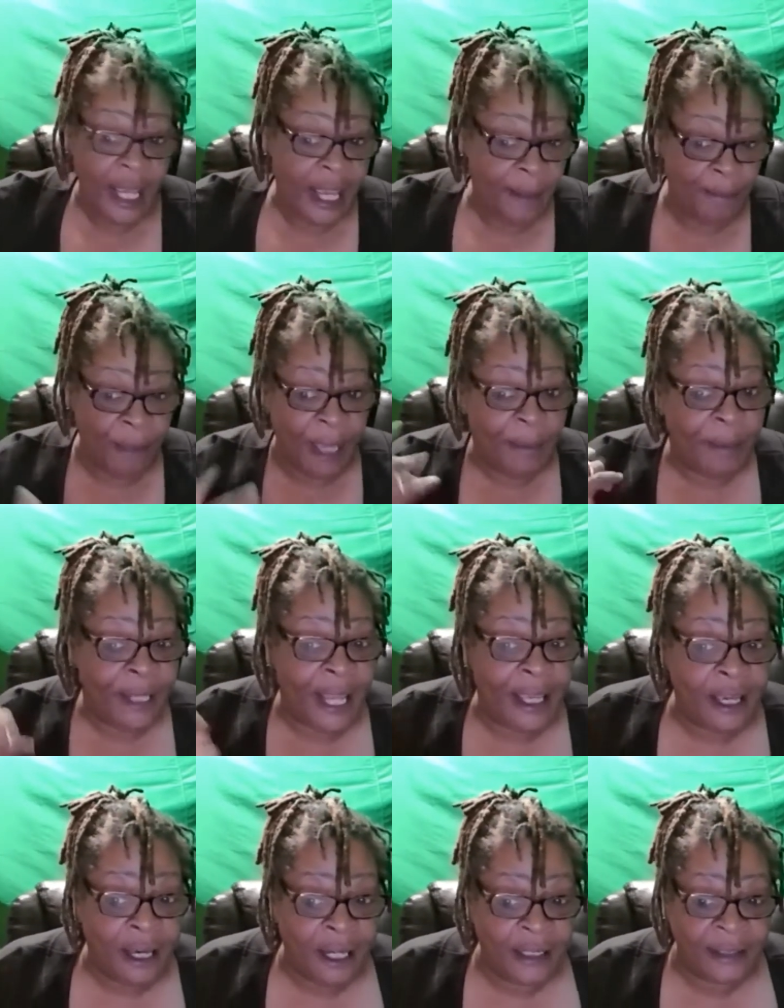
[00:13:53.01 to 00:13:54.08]
and maybe they
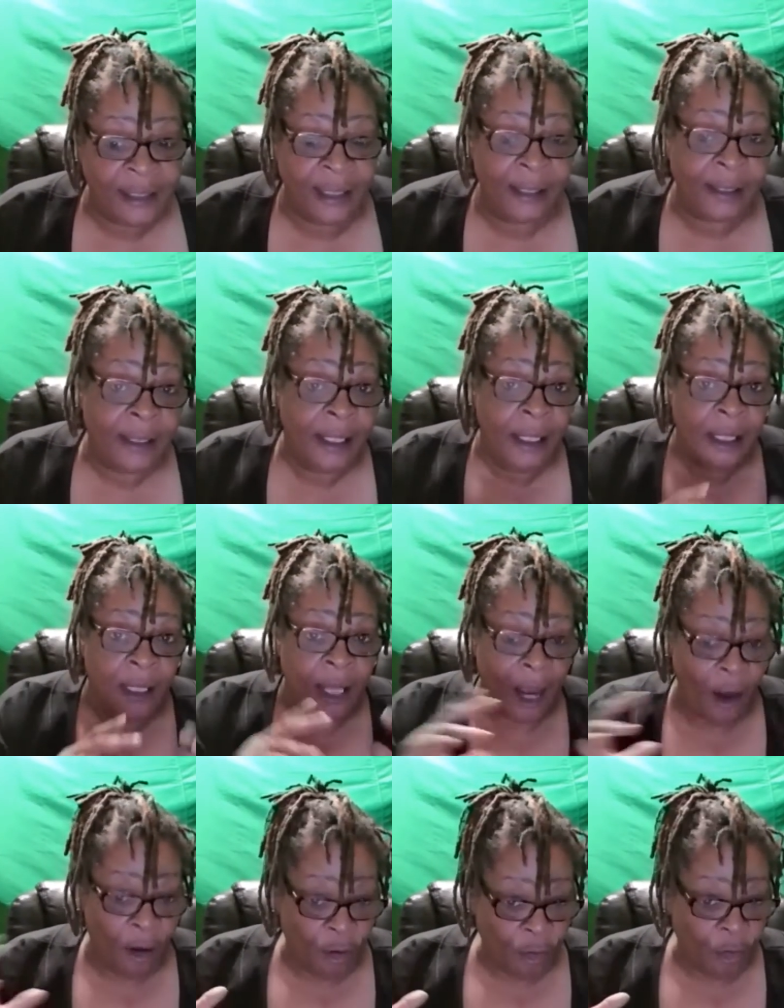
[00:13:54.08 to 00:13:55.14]
cut this
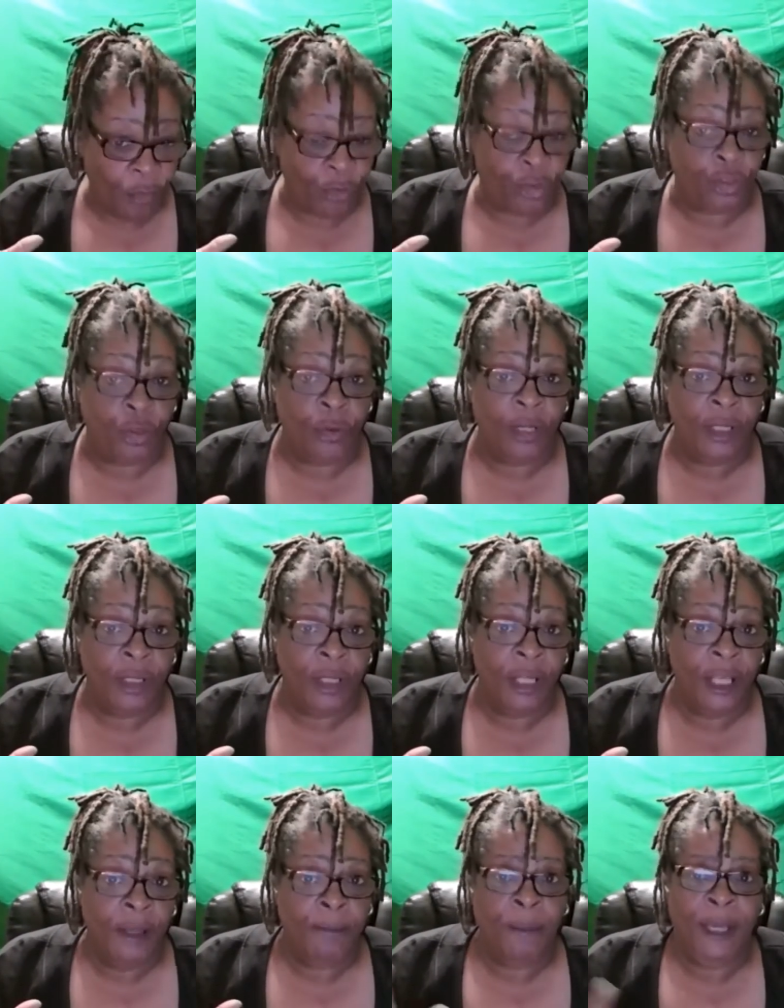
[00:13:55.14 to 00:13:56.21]
article short.
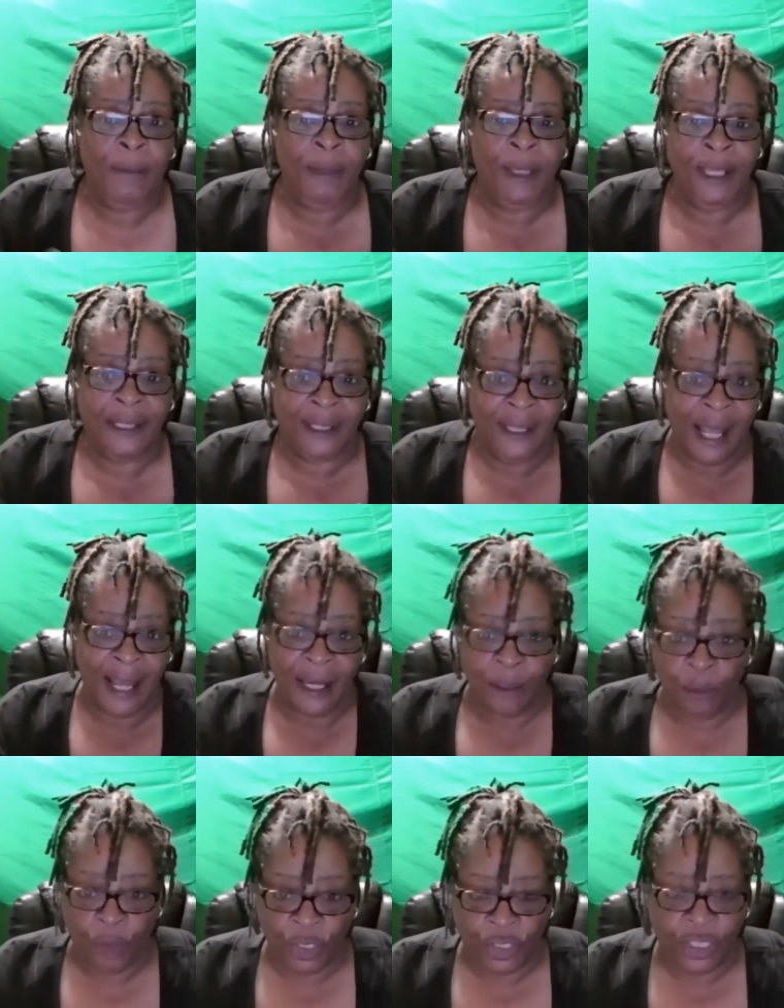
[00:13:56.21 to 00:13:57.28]
Maybe it's not
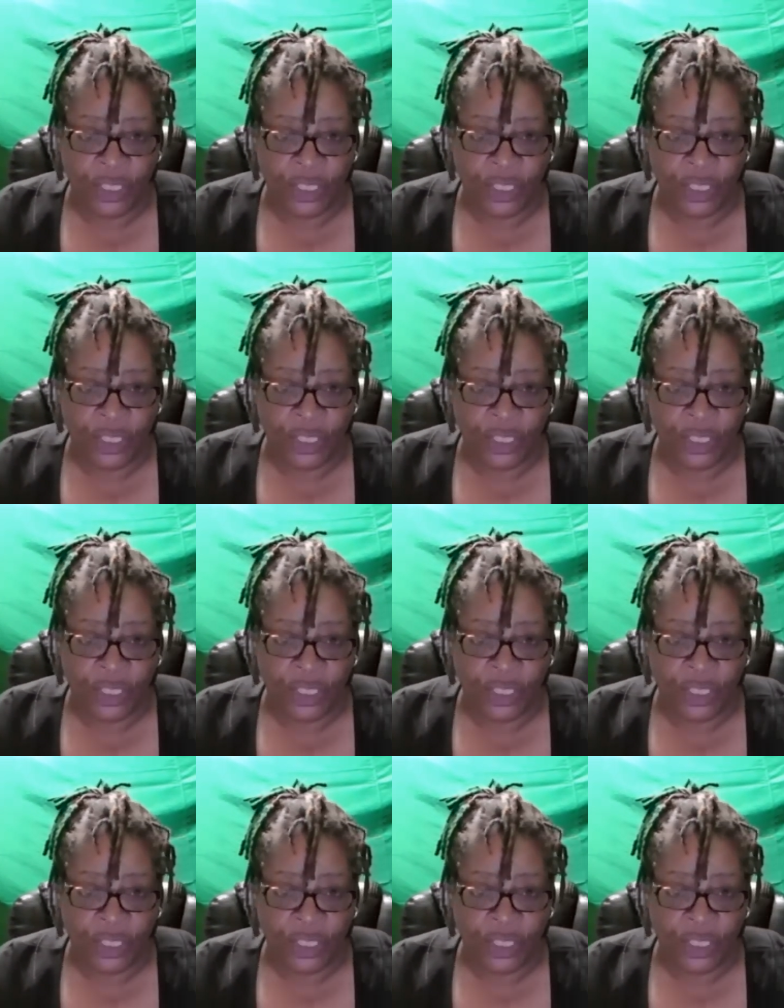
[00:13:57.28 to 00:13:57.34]
what